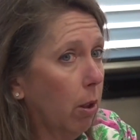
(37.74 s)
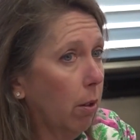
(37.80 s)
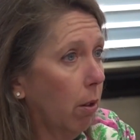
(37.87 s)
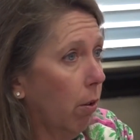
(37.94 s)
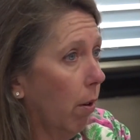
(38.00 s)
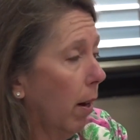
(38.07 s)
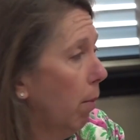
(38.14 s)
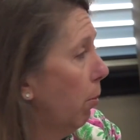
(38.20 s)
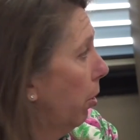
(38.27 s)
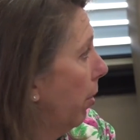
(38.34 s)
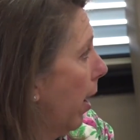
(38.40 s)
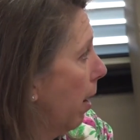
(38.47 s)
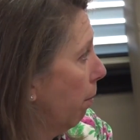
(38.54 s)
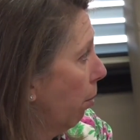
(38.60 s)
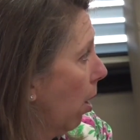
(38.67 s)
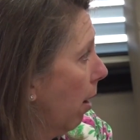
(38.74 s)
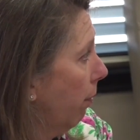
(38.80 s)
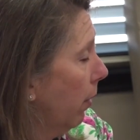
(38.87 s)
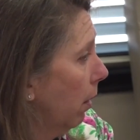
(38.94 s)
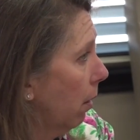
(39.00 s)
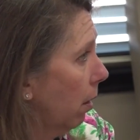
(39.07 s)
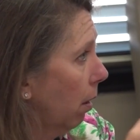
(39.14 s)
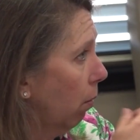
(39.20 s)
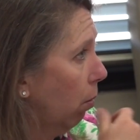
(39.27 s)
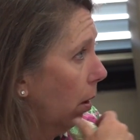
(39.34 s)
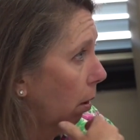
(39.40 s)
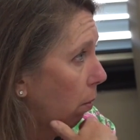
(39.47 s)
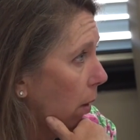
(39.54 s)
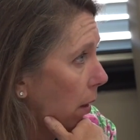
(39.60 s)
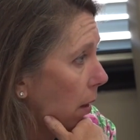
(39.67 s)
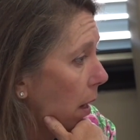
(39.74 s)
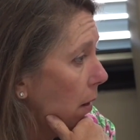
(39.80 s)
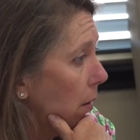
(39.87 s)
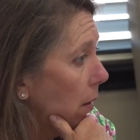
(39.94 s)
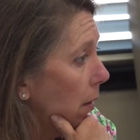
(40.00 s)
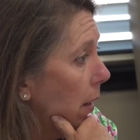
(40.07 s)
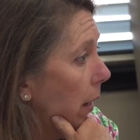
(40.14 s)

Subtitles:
survey and hold 4 in-person